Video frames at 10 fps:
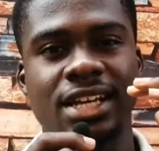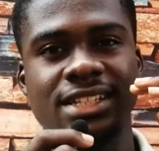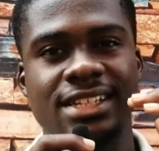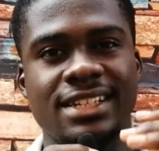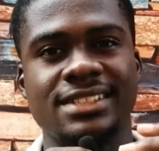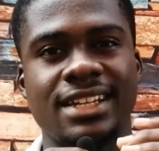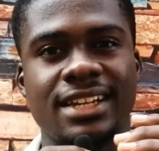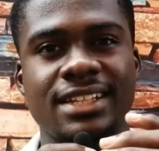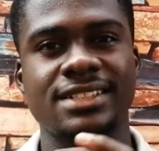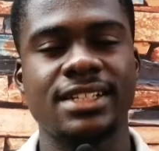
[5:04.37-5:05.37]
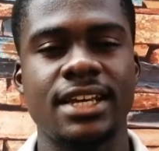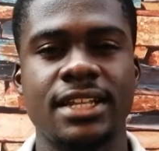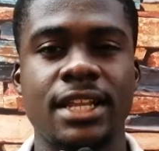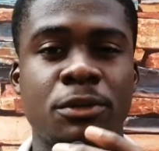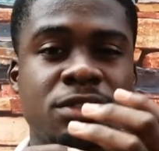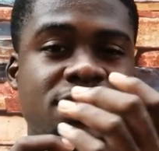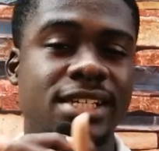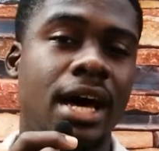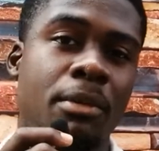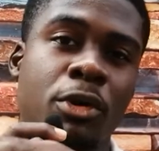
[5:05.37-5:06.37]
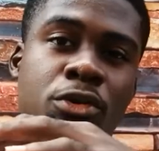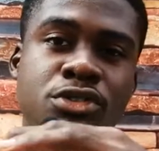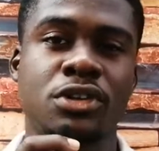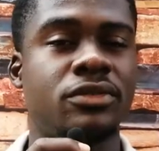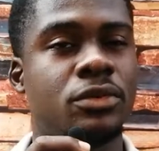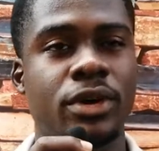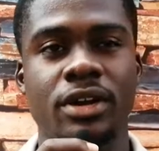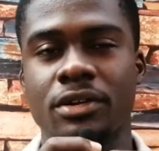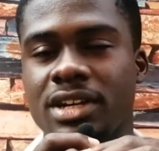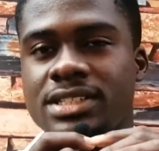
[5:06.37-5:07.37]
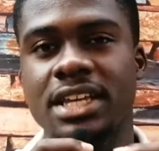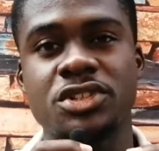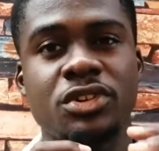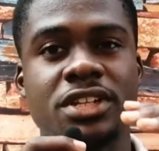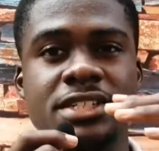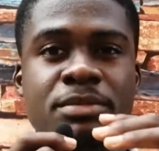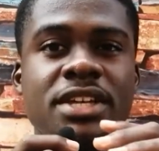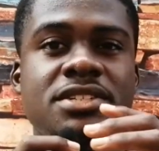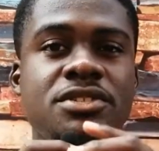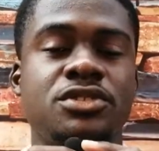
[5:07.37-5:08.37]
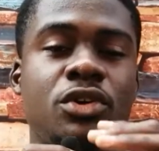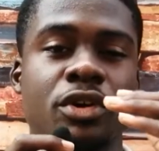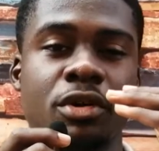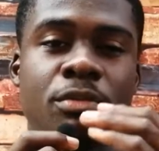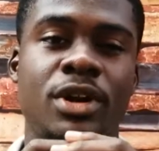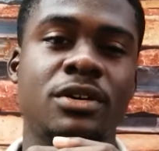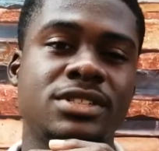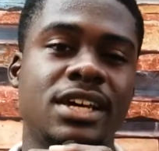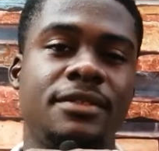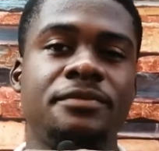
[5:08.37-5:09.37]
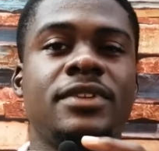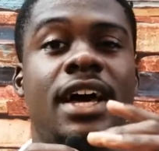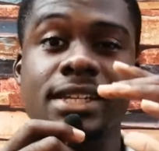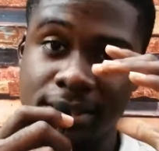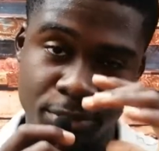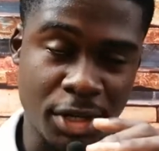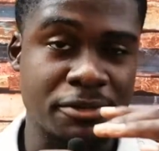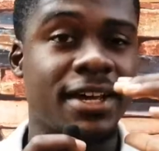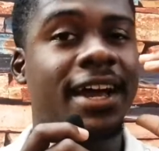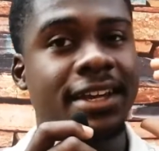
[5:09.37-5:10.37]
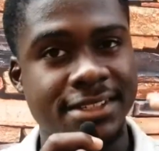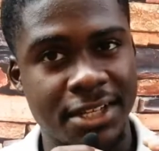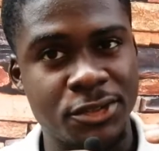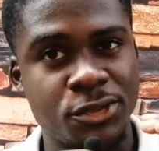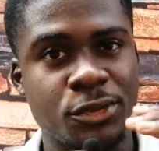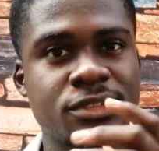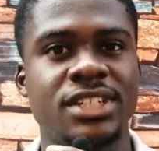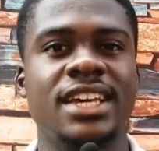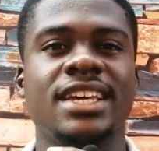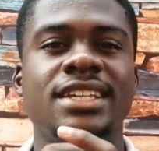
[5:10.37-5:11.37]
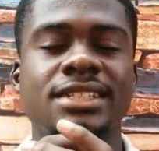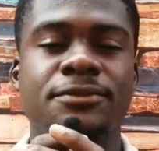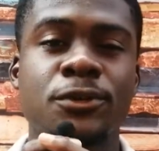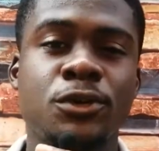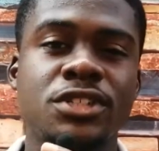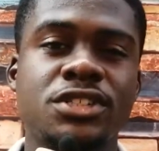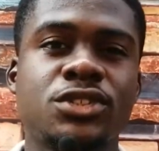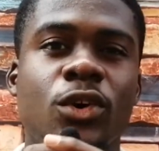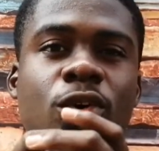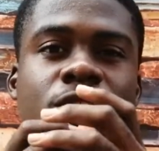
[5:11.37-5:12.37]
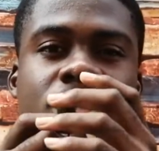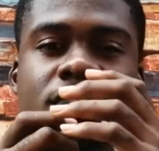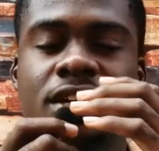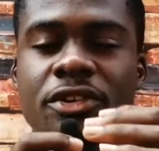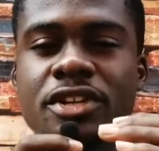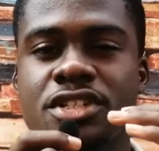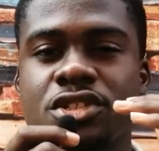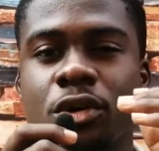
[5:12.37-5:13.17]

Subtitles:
the internet. Now this app or software or extension is best used on your browser as a browser extension. It focuses on increasing your